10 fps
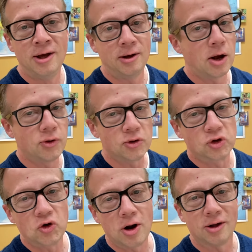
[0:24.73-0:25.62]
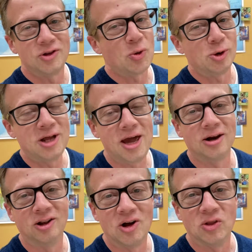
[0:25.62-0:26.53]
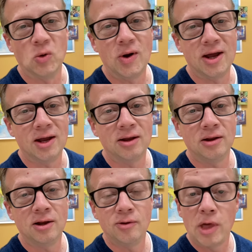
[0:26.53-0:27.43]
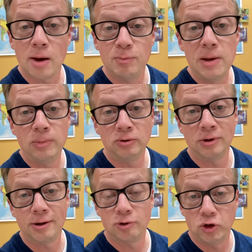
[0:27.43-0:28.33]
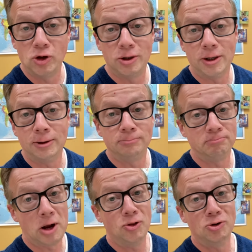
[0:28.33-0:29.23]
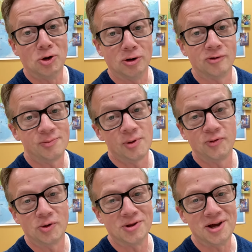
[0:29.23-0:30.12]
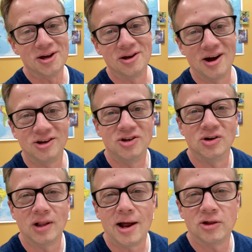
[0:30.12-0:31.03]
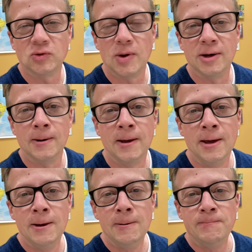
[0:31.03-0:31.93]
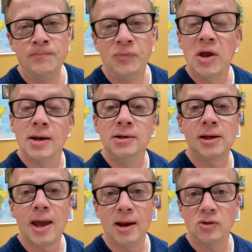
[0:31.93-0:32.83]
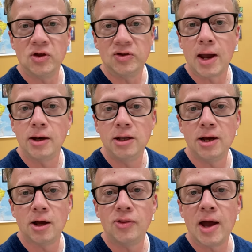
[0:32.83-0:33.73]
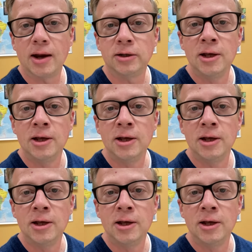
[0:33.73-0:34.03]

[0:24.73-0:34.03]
other straws that were taken along the way, that people stood on other nerves before they got to your last one. They indicate this idea that